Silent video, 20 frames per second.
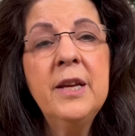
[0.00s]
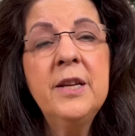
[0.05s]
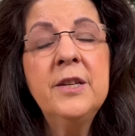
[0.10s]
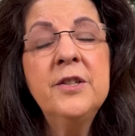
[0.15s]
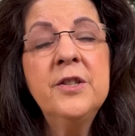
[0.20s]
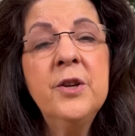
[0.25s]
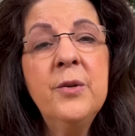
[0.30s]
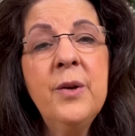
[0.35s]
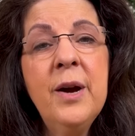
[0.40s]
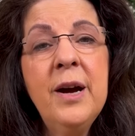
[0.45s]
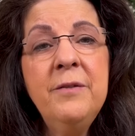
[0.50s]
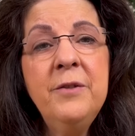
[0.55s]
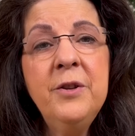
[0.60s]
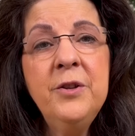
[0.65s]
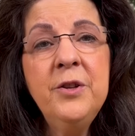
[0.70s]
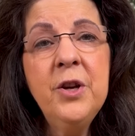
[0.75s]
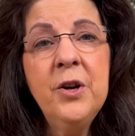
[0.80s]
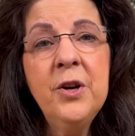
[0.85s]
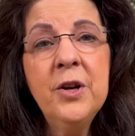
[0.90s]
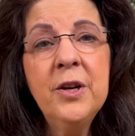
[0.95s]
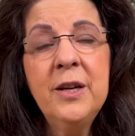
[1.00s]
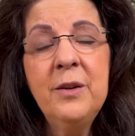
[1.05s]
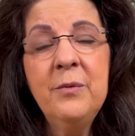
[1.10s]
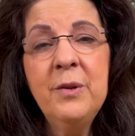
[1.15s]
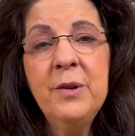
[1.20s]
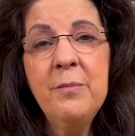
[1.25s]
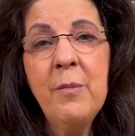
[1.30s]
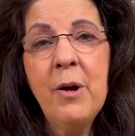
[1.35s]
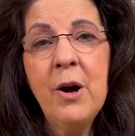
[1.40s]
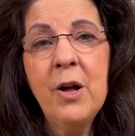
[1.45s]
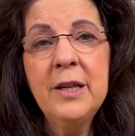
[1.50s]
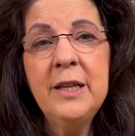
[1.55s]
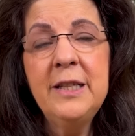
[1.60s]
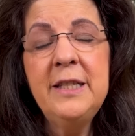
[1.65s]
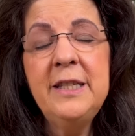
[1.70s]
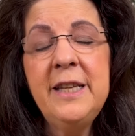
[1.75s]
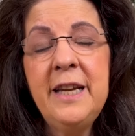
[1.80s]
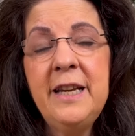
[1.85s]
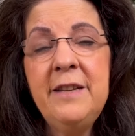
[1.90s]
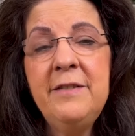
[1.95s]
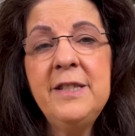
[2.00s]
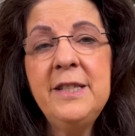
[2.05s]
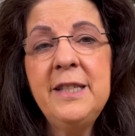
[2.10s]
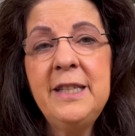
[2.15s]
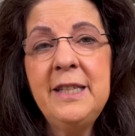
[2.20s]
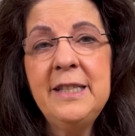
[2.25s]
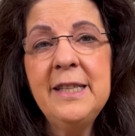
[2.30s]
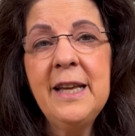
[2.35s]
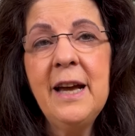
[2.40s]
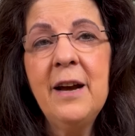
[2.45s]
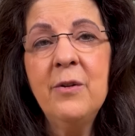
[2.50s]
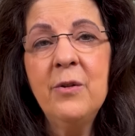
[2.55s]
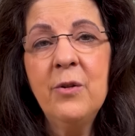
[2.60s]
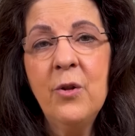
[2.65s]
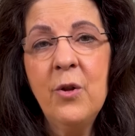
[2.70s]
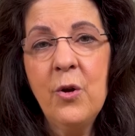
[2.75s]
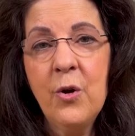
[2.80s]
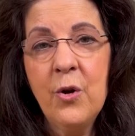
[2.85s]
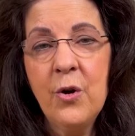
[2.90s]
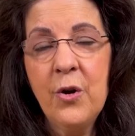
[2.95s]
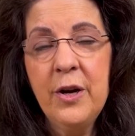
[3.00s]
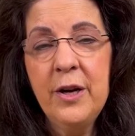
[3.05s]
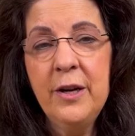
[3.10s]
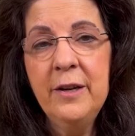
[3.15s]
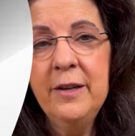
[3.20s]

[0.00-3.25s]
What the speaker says: So after talking with Molly, Dave seeks out Lauren.